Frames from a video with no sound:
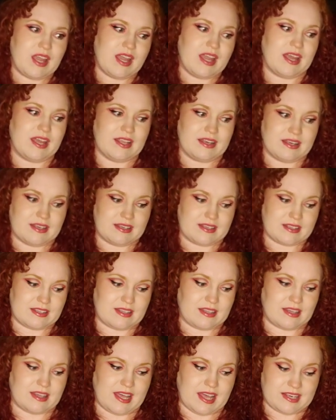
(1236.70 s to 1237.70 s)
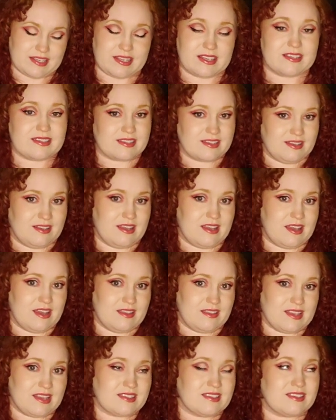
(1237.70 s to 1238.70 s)
and that
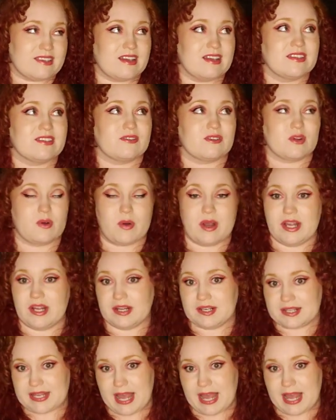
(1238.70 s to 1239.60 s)
does require